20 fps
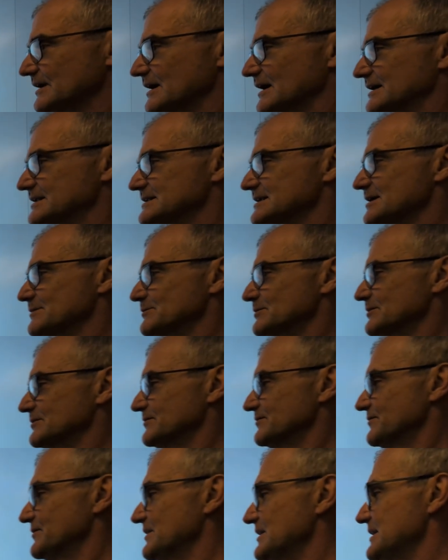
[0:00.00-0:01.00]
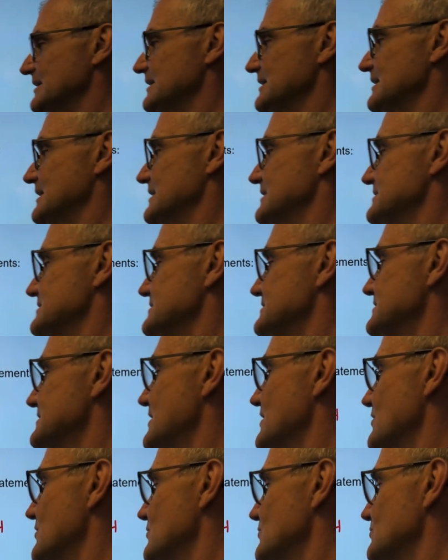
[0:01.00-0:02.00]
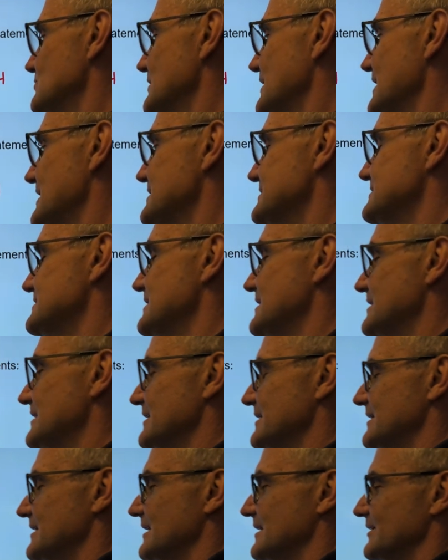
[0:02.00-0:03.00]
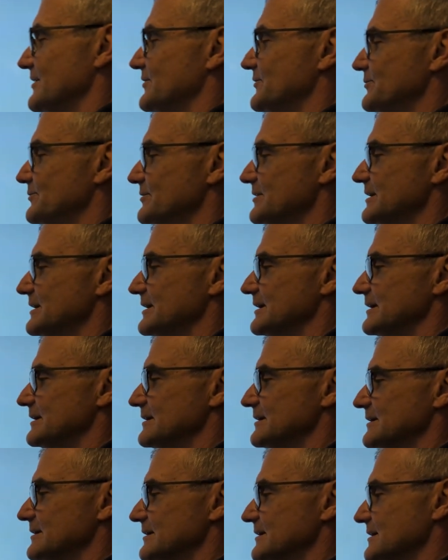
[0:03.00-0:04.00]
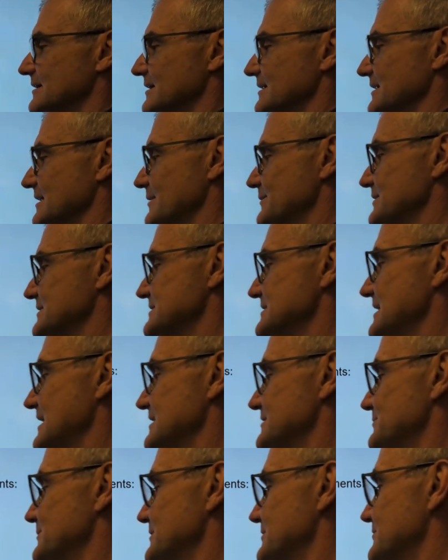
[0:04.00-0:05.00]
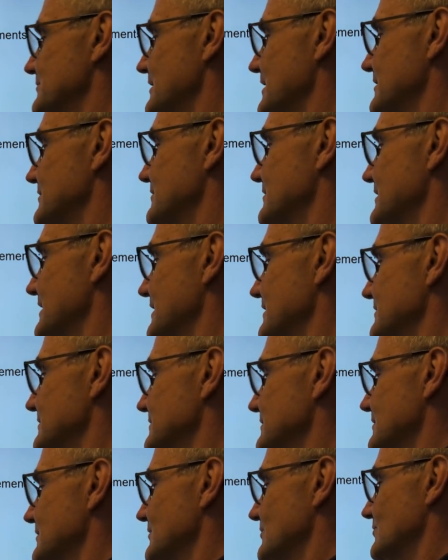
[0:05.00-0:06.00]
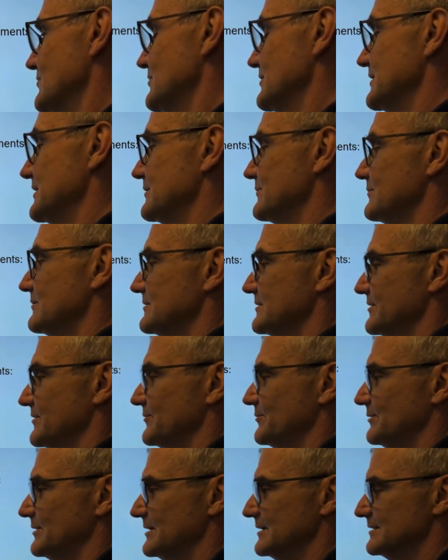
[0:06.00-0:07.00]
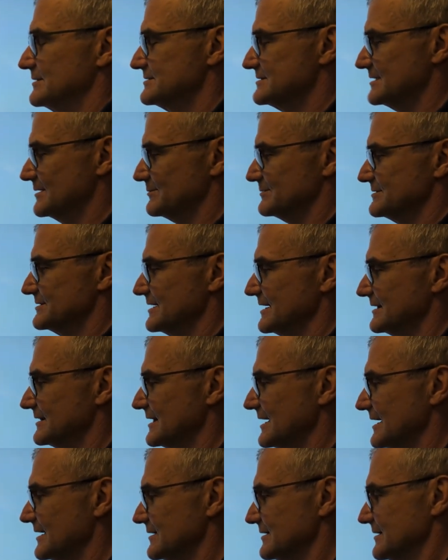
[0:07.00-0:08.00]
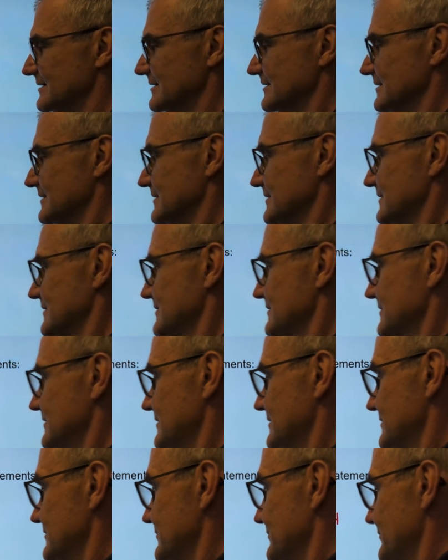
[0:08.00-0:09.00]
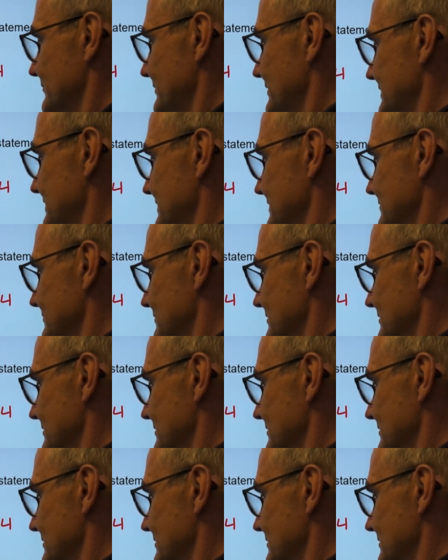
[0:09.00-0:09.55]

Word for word: a number v is no less than 3, that means it has to be greater than or equal to 3. Let's double check that. Oh, pen didn't